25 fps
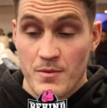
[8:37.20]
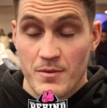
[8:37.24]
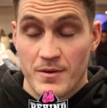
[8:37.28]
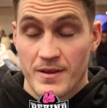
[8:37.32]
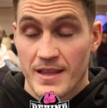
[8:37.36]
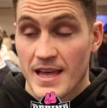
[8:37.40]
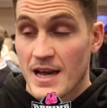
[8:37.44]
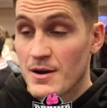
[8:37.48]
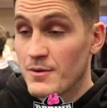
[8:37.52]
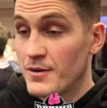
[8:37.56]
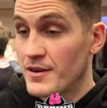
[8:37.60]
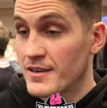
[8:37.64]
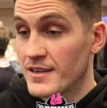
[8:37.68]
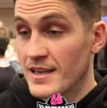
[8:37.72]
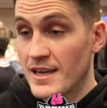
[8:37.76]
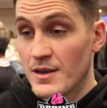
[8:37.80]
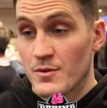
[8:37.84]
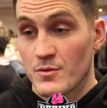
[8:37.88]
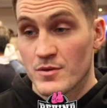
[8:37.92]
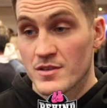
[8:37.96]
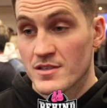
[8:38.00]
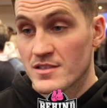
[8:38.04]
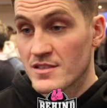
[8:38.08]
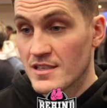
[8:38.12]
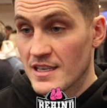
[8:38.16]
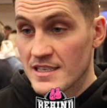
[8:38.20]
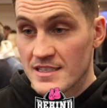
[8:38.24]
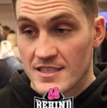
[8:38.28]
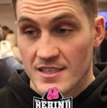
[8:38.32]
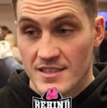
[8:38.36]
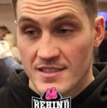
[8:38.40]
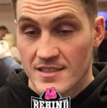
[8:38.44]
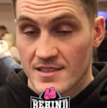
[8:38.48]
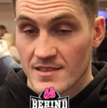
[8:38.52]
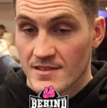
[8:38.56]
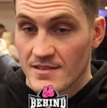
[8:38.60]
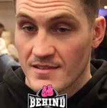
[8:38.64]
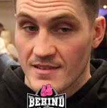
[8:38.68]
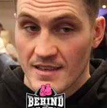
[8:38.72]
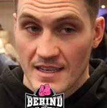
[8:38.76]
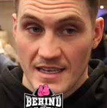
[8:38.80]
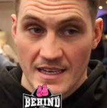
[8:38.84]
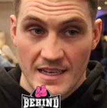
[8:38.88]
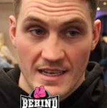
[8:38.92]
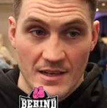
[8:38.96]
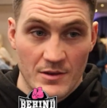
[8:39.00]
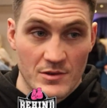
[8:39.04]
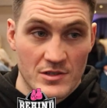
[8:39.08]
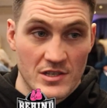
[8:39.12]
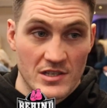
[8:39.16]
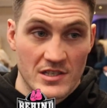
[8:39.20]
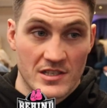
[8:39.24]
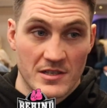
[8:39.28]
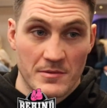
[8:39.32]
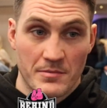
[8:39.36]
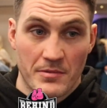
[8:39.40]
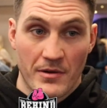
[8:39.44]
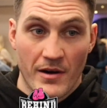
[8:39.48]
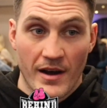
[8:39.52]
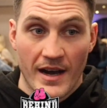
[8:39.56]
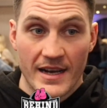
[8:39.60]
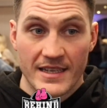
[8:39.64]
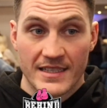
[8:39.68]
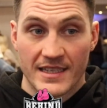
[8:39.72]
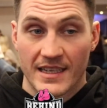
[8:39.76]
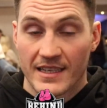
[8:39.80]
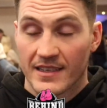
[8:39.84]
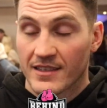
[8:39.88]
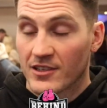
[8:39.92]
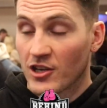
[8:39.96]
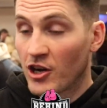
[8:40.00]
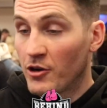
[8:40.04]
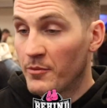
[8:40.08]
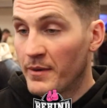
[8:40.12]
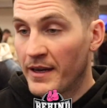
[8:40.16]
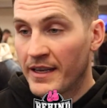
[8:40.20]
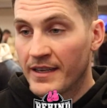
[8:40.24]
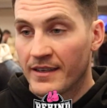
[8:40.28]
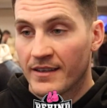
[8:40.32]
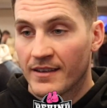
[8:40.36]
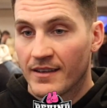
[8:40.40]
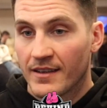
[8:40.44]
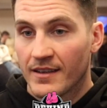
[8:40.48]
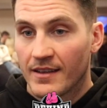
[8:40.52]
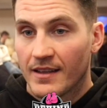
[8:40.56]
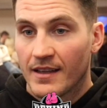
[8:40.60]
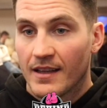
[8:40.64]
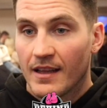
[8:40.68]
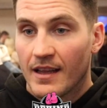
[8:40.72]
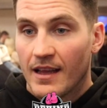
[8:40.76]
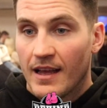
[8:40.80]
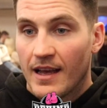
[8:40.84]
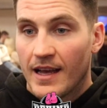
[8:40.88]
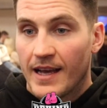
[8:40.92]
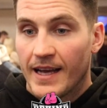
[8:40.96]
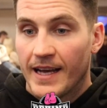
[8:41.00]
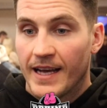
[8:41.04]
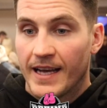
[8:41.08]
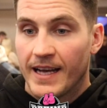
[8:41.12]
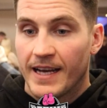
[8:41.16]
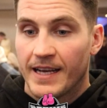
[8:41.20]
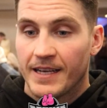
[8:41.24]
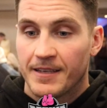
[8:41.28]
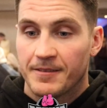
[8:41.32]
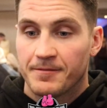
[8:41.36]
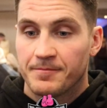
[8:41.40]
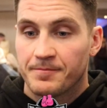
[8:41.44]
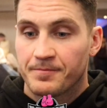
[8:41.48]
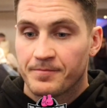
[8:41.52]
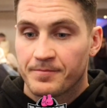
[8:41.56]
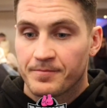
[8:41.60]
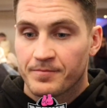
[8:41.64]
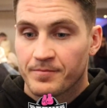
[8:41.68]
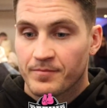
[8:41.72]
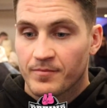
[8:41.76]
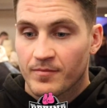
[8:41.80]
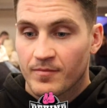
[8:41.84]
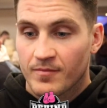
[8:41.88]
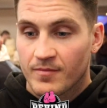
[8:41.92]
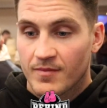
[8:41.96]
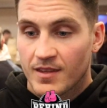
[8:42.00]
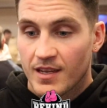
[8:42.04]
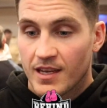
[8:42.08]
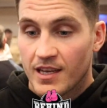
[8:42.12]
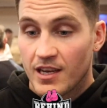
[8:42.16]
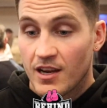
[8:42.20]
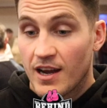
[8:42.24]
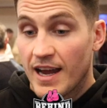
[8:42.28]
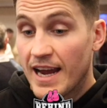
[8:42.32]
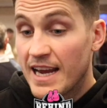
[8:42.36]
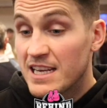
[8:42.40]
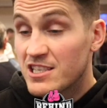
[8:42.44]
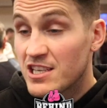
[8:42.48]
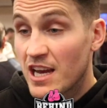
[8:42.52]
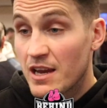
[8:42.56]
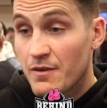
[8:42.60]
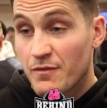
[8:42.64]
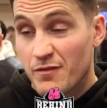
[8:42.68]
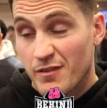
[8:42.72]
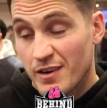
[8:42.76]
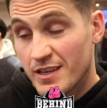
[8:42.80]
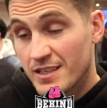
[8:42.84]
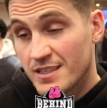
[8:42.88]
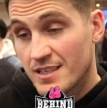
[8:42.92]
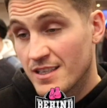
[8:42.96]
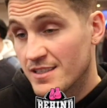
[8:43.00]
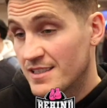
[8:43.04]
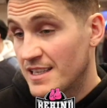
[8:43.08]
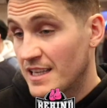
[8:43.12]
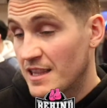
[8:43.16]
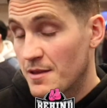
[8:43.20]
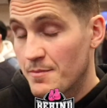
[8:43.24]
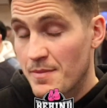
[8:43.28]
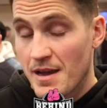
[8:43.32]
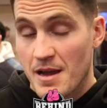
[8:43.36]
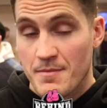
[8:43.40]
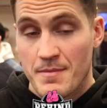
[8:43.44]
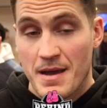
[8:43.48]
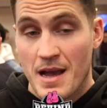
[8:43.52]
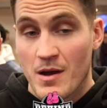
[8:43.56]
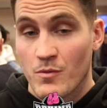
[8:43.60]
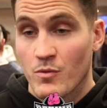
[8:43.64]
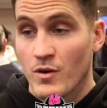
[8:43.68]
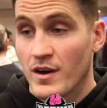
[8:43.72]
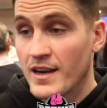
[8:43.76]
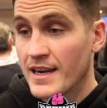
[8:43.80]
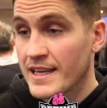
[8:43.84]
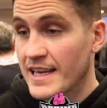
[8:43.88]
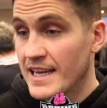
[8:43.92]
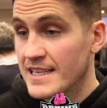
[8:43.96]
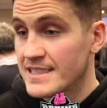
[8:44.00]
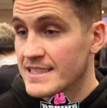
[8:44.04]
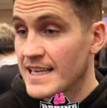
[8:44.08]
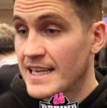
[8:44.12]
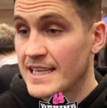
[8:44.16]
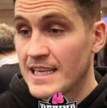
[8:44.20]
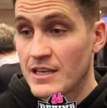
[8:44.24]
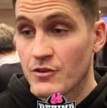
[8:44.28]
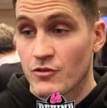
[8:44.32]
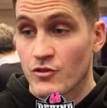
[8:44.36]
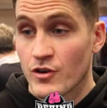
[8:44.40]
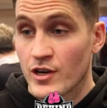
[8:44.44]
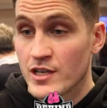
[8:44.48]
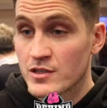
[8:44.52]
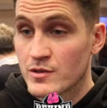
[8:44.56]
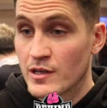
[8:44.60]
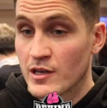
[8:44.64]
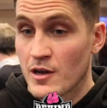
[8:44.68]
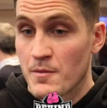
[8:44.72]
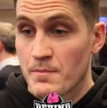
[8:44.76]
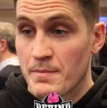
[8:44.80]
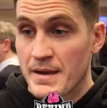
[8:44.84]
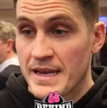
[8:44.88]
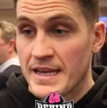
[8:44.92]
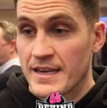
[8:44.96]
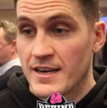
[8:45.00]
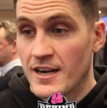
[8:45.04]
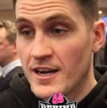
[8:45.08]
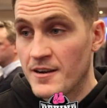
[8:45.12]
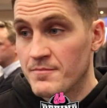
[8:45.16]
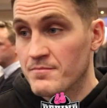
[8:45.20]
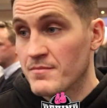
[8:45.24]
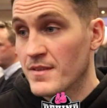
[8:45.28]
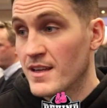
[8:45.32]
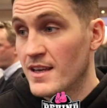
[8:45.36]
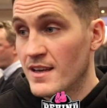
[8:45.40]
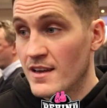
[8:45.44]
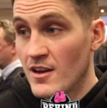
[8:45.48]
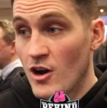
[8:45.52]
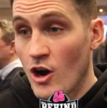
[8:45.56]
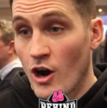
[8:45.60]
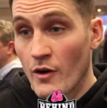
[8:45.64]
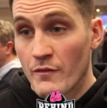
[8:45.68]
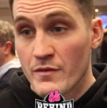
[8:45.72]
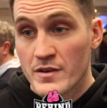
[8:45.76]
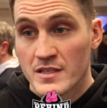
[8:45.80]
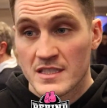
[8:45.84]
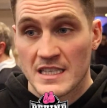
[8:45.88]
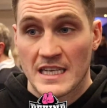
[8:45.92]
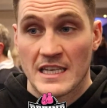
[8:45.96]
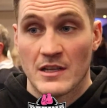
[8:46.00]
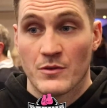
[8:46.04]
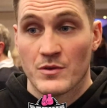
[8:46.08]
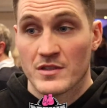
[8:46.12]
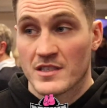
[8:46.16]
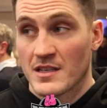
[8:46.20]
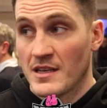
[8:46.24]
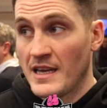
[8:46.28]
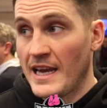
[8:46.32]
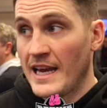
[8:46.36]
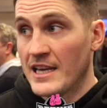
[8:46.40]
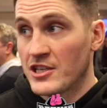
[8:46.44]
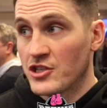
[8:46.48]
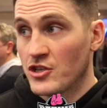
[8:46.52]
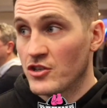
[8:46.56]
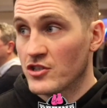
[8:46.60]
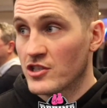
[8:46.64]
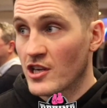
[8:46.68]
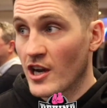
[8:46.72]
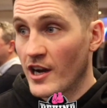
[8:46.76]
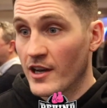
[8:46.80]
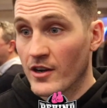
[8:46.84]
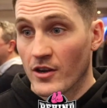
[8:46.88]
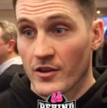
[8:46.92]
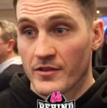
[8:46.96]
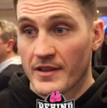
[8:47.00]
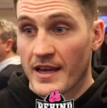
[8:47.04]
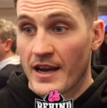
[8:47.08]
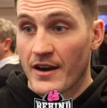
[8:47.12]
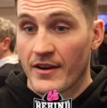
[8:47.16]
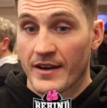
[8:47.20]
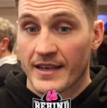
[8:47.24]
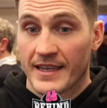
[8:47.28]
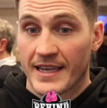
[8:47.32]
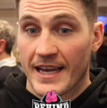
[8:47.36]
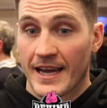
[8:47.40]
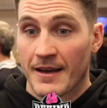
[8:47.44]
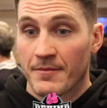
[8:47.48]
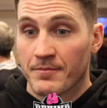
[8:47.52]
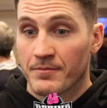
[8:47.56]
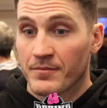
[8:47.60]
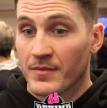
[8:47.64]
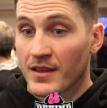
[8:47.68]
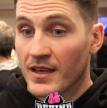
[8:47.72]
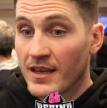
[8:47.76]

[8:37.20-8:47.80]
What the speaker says: with that one. It was a surprising comment. AJ, for instance, said the better man won against Andy Ruiz and got beaten up. Obviously, there was issues going on there in camp.